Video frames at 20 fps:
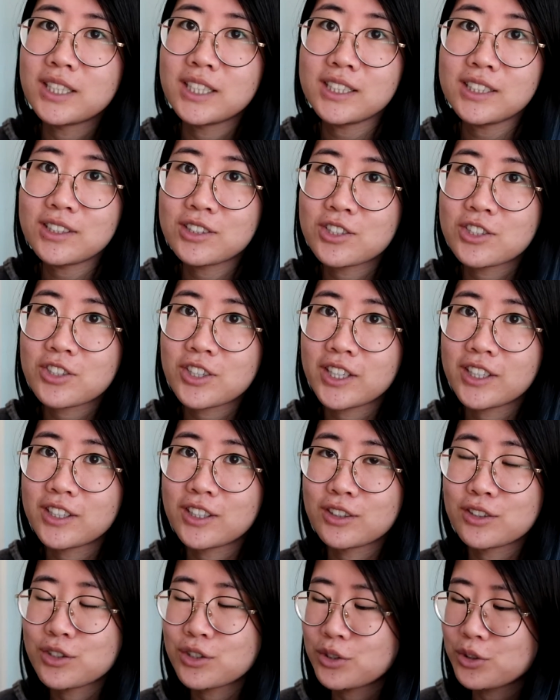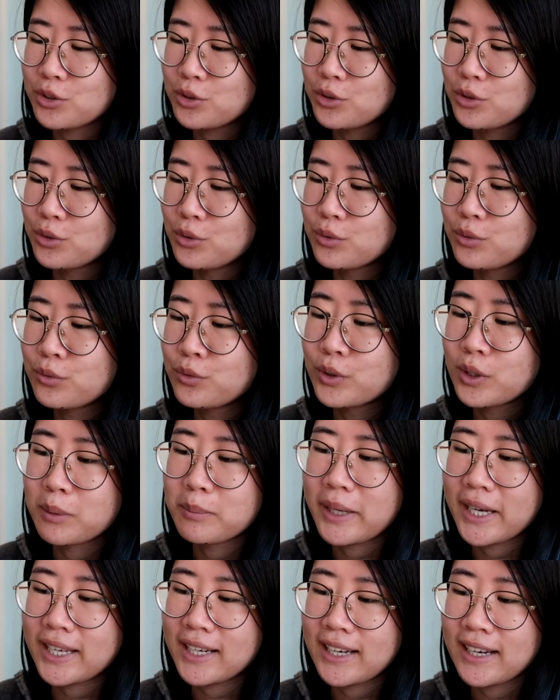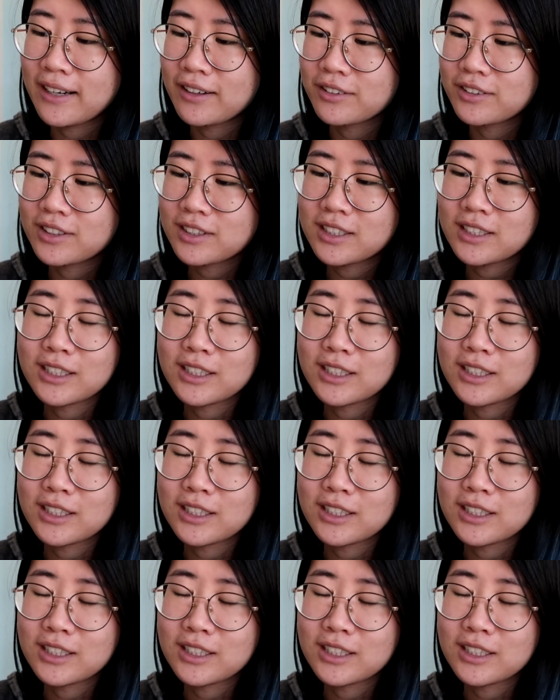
Illustrator to format out